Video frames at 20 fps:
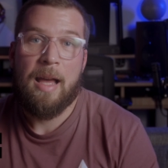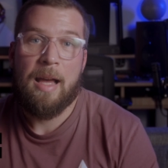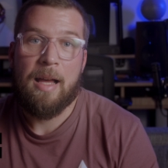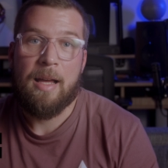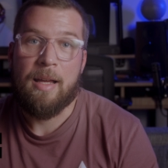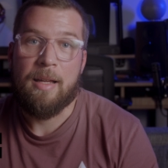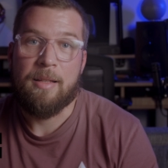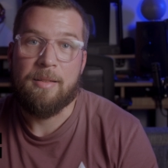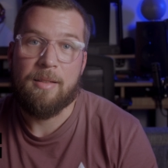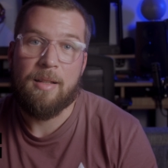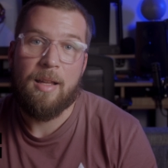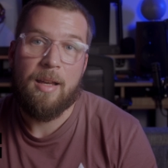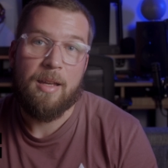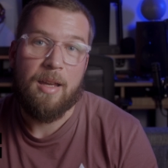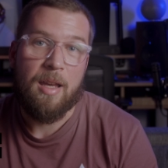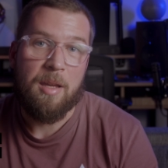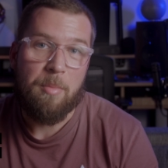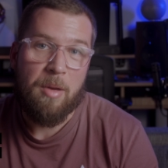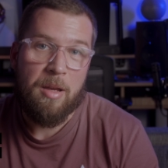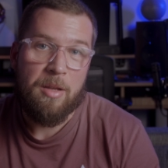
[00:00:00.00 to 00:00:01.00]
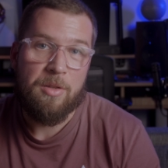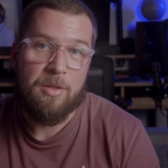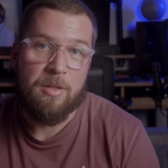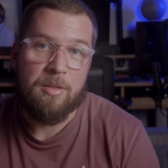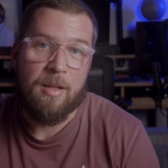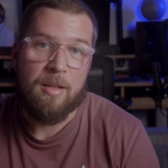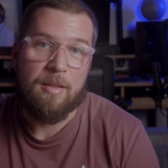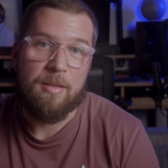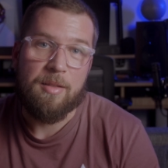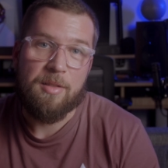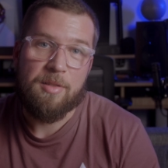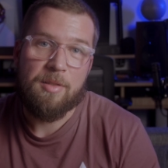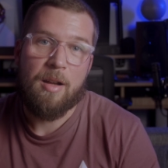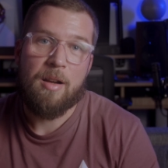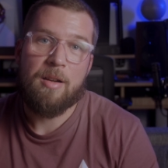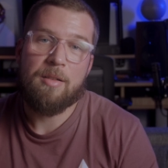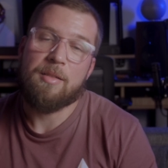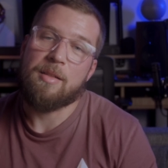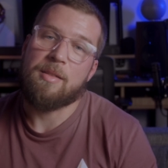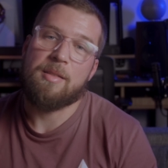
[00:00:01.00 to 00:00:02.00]
And like I mentioned at the
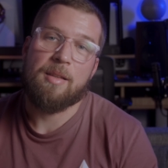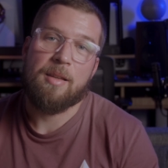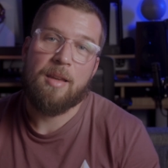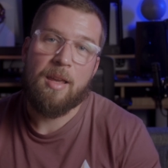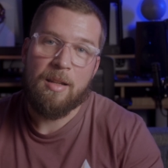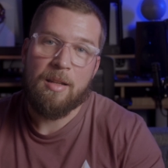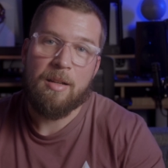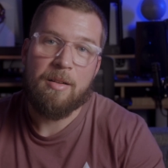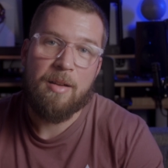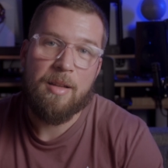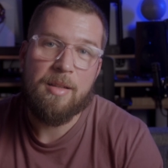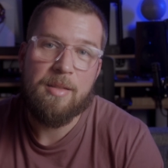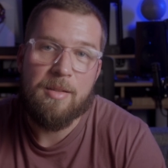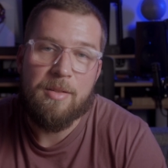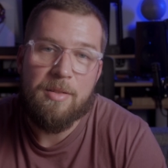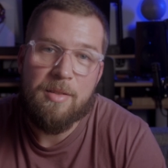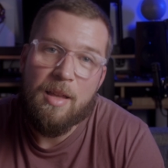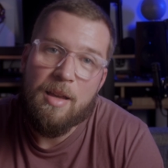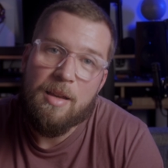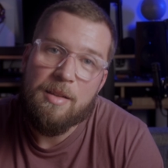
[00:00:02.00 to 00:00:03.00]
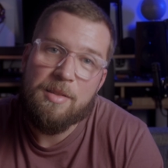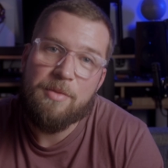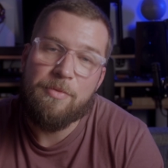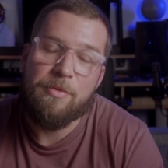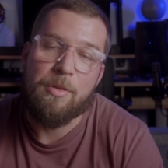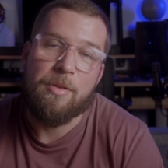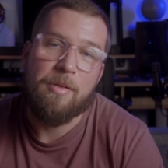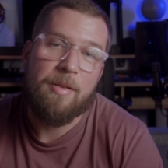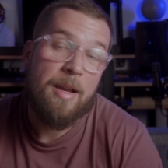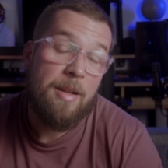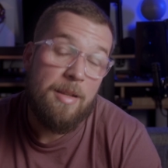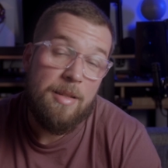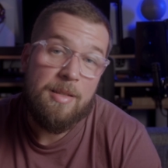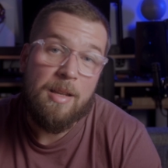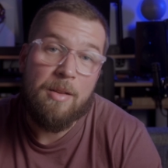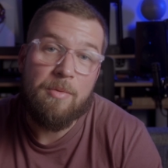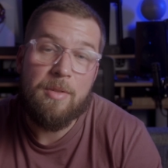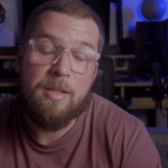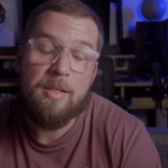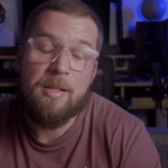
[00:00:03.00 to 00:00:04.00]
start, it's a killer exercise for any
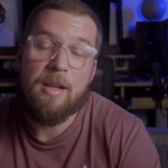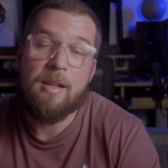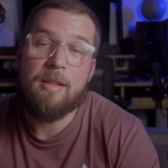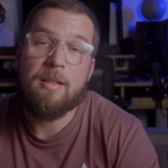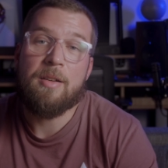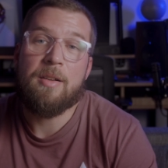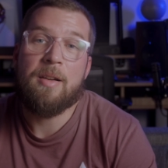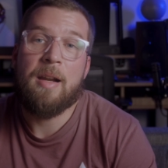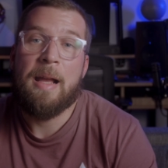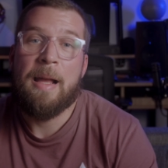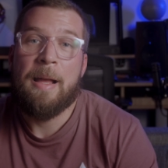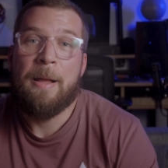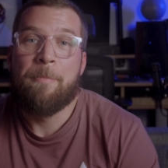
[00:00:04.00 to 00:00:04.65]
sound designer.